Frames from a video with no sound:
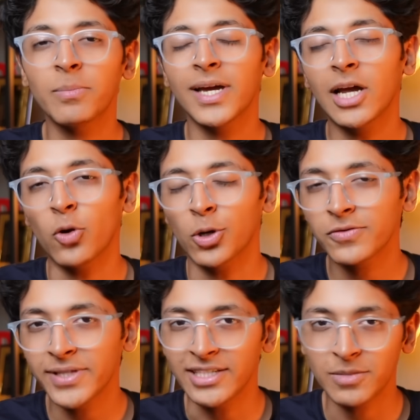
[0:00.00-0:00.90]
make a lot
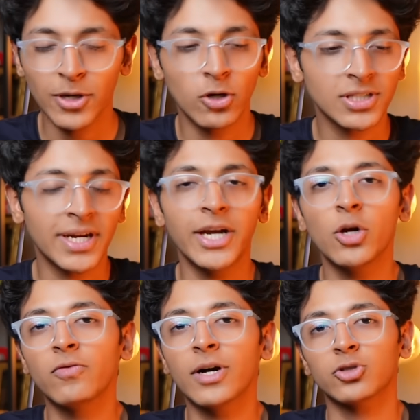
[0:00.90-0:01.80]
of sense because
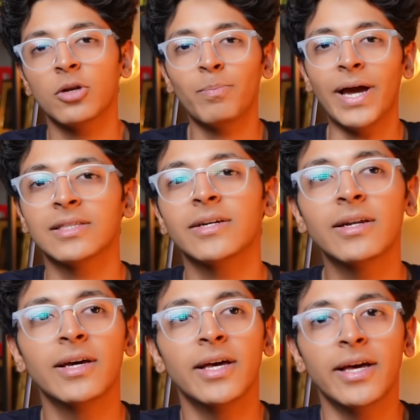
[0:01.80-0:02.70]
Gradio works on
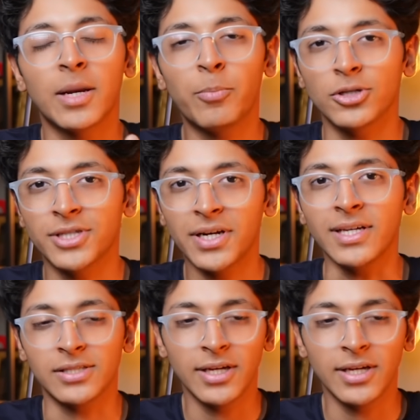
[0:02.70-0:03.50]
Python repositories.